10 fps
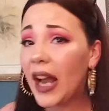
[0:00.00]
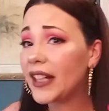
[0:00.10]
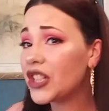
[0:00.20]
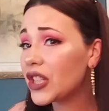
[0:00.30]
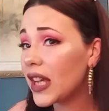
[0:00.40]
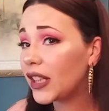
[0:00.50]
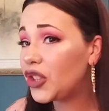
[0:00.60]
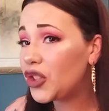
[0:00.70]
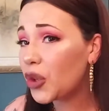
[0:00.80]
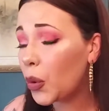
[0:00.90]
I
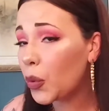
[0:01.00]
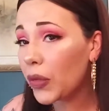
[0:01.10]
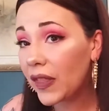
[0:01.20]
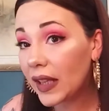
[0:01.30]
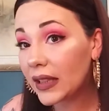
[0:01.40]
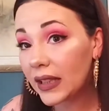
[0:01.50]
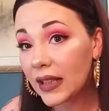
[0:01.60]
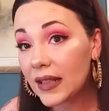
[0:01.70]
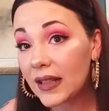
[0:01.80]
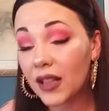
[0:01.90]
don't think that
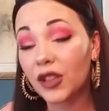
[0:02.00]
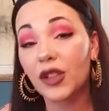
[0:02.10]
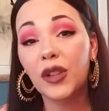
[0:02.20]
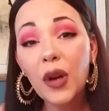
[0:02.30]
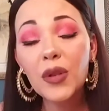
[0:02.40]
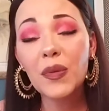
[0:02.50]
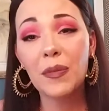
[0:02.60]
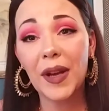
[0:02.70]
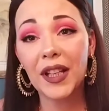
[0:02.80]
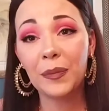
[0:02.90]
this color goes with
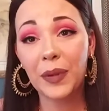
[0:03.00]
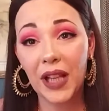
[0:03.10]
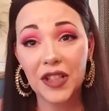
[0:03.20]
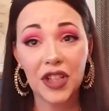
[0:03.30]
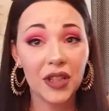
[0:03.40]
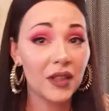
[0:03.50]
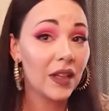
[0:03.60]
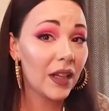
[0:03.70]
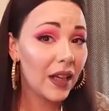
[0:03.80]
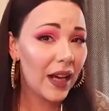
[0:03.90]
my complexion.
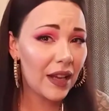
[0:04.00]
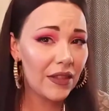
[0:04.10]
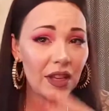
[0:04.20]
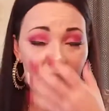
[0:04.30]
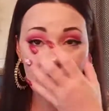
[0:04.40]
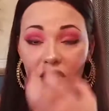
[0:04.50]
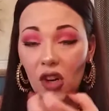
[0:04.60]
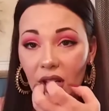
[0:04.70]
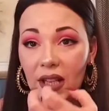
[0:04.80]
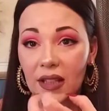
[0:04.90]
I think it
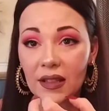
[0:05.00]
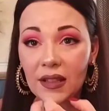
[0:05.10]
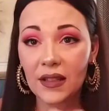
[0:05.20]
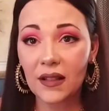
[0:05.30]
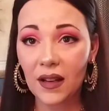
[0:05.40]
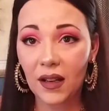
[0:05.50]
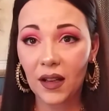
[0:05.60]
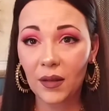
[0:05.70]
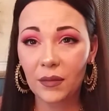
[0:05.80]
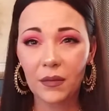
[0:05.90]
darkens
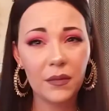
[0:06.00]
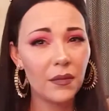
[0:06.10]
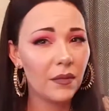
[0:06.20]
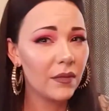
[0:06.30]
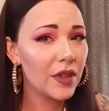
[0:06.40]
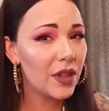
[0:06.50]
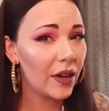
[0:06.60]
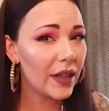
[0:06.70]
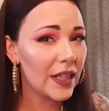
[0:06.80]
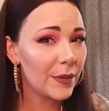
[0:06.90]

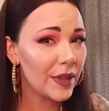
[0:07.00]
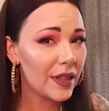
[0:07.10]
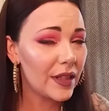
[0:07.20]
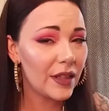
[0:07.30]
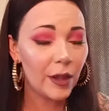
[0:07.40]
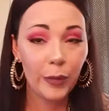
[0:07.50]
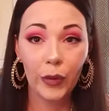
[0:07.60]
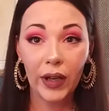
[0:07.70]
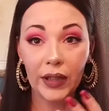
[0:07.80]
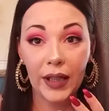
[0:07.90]
my skin up
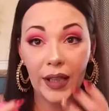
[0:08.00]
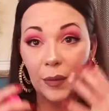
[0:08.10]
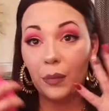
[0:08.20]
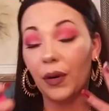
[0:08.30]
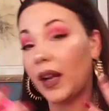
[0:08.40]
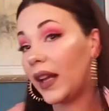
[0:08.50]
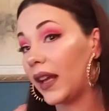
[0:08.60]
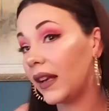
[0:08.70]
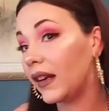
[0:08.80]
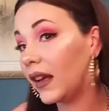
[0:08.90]
where I like it bright,
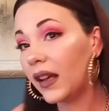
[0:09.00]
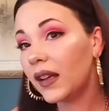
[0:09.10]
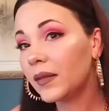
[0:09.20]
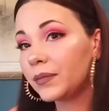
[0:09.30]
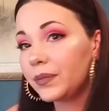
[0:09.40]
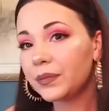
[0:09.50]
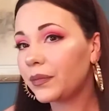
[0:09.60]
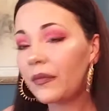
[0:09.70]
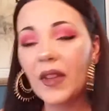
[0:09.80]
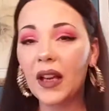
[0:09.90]
and
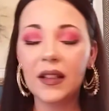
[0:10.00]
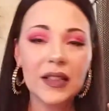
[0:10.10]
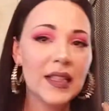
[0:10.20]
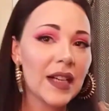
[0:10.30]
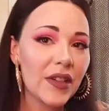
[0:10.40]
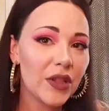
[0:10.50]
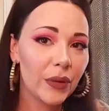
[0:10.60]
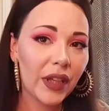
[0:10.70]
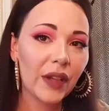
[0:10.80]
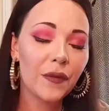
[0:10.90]
it's not
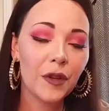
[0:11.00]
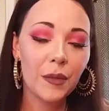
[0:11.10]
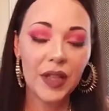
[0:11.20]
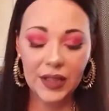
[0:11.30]
doing it for me.